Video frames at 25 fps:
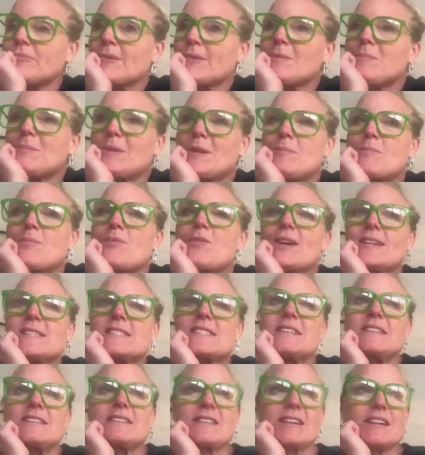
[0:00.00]
be
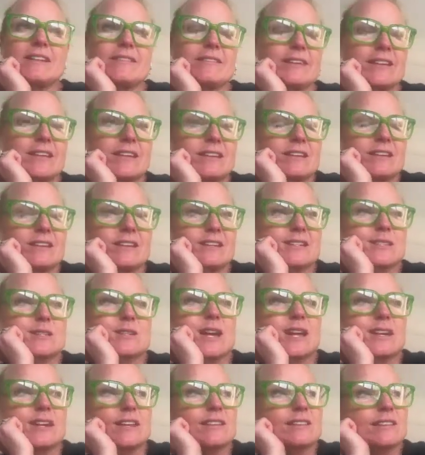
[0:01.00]
present, I think.
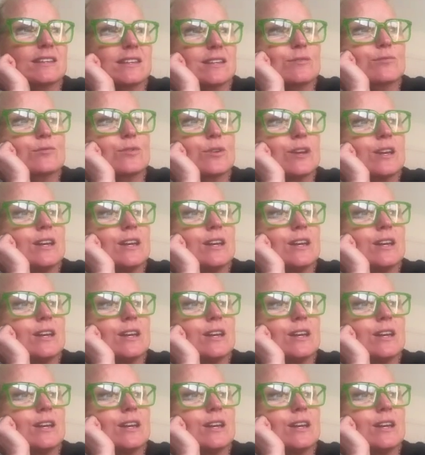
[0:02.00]
And I think